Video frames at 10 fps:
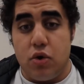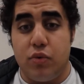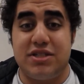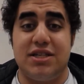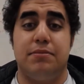
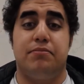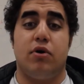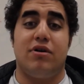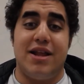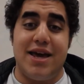We see
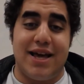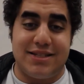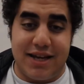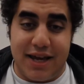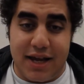Burley
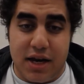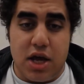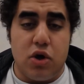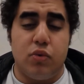as a kid.